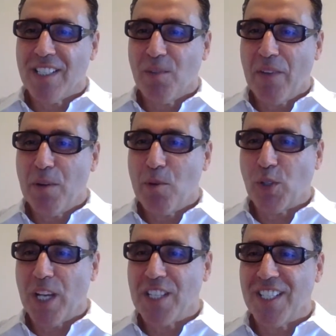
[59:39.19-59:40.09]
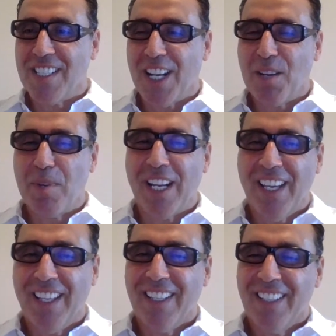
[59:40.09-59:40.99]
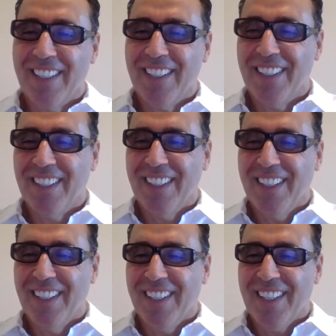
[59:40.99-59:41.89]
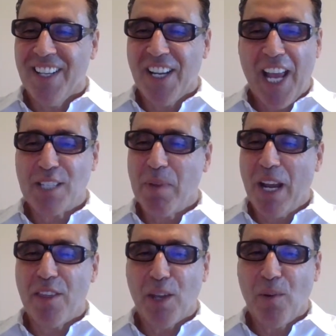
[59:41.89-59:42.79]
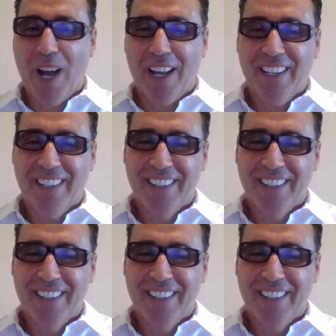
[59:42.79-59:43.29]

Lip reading: do we have any more questions, anybody? You can ask me anything you want.